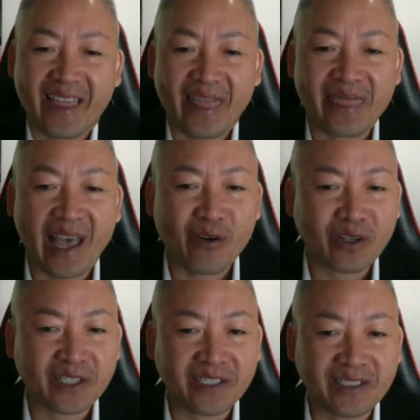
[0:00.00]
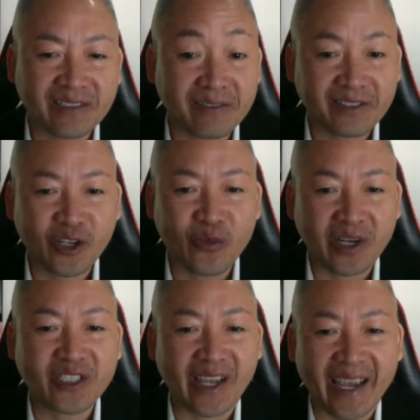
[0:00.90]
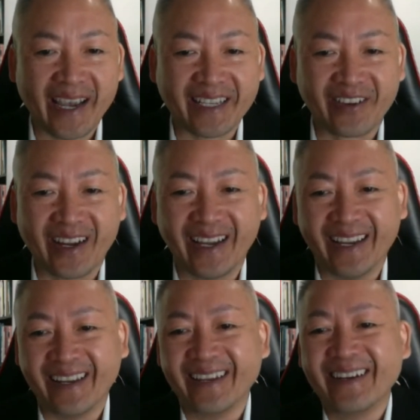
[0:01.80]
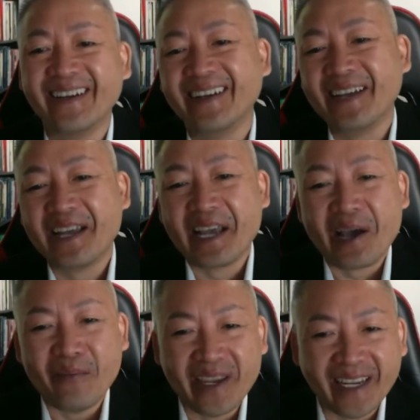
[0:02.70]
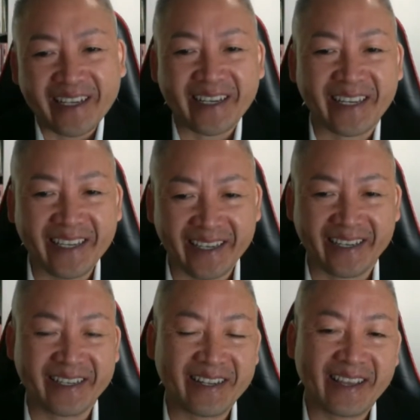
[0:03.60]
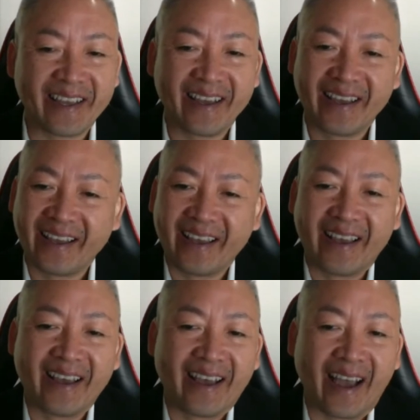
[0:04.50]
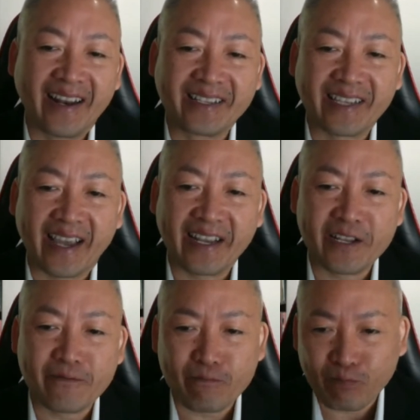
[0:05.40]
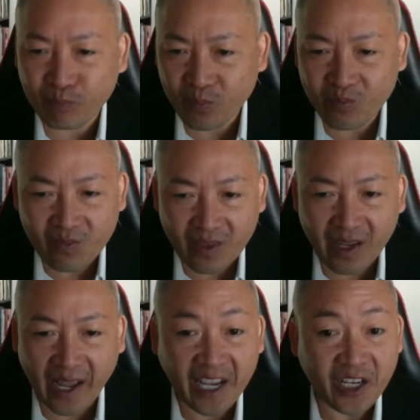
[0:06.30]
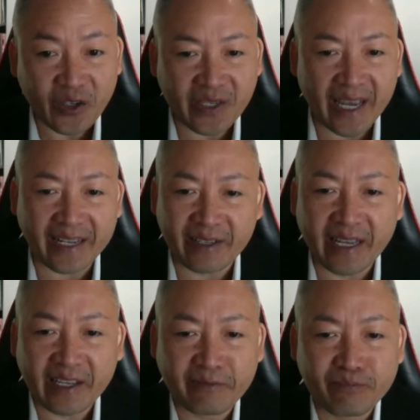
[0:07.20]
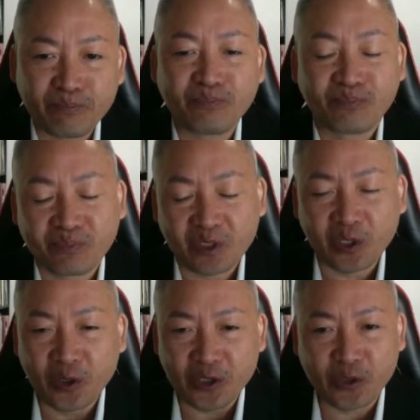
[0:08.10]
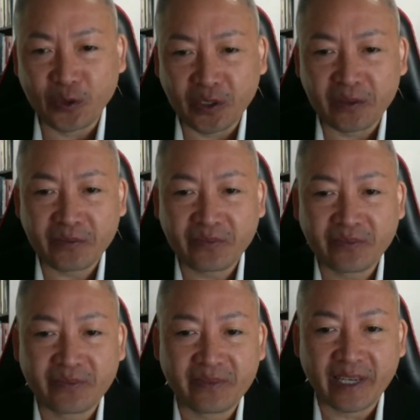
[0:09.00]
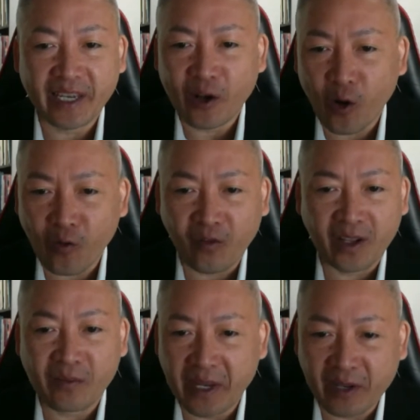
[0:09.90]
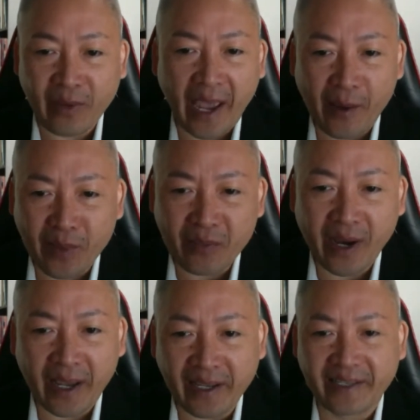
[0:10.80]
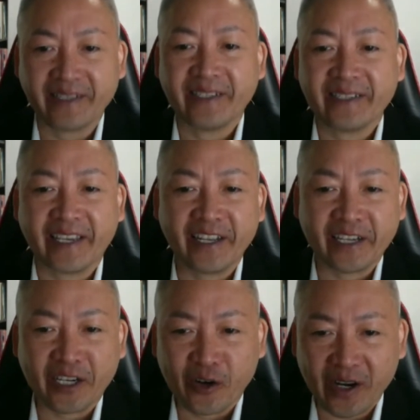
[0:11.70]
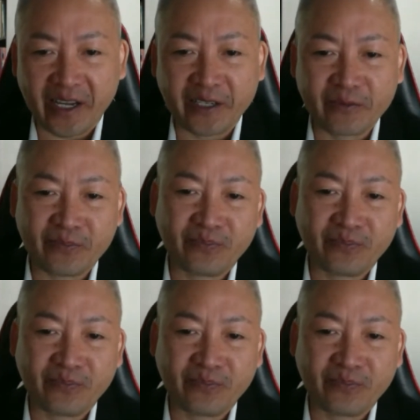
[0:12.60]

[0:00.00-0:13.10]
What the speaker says: That wasn't too much to ask, right? Being a good kid, I decided I can do that. I can go to school and hopefully make them happy by getting a good grade.